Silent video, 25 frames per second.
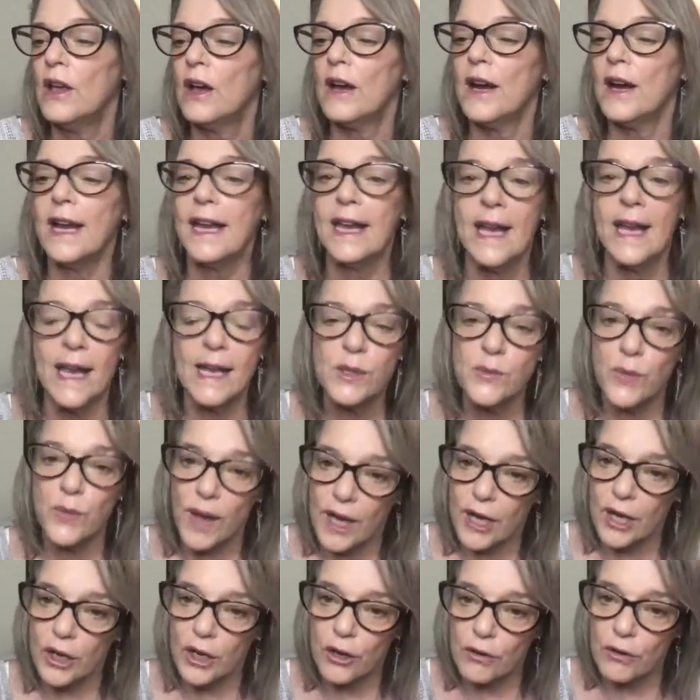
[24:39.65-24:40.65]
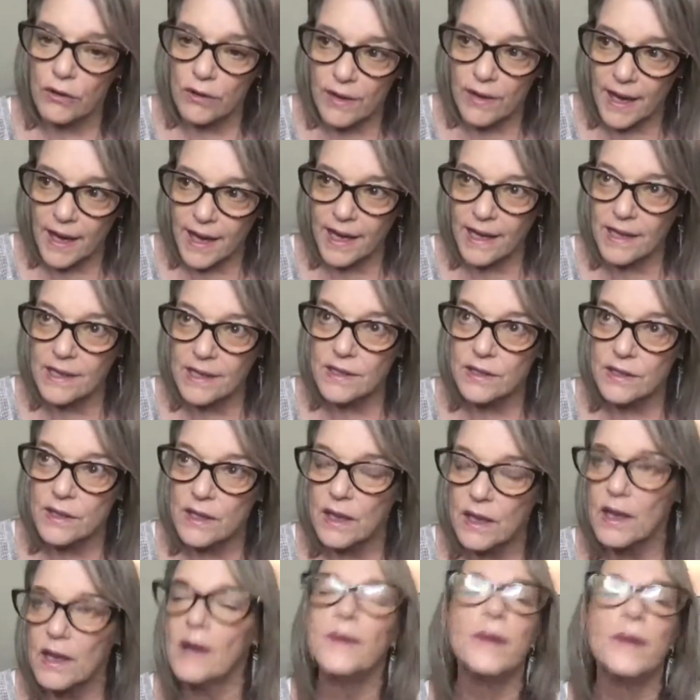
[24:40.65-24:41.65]
All right, guys, we had a great
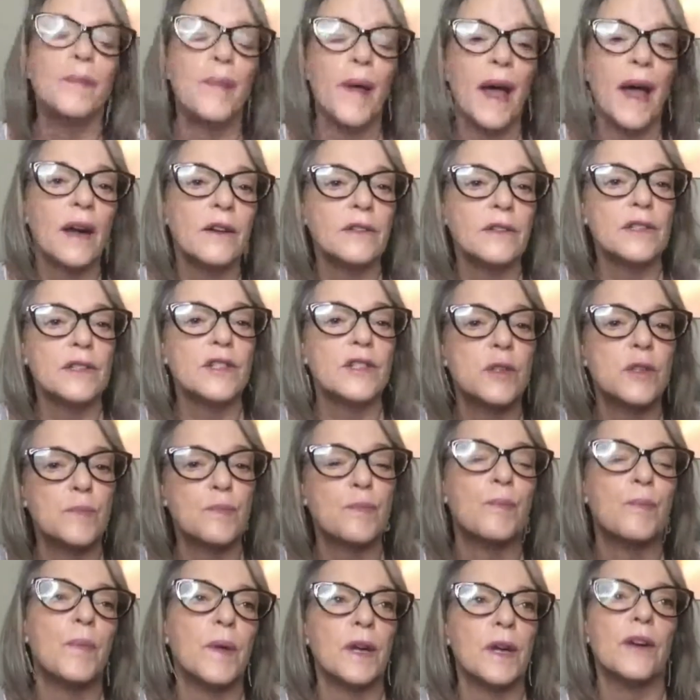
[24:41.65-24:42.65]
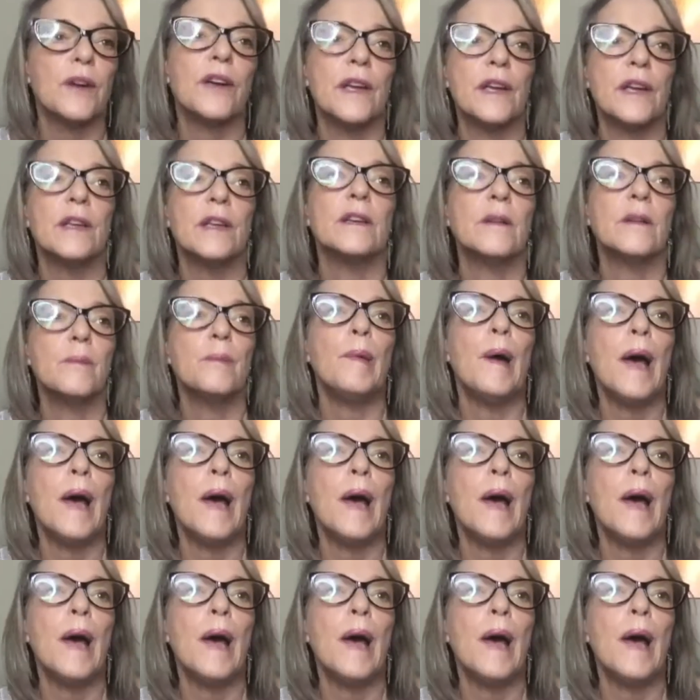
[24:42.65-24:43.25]
Empowered Spirit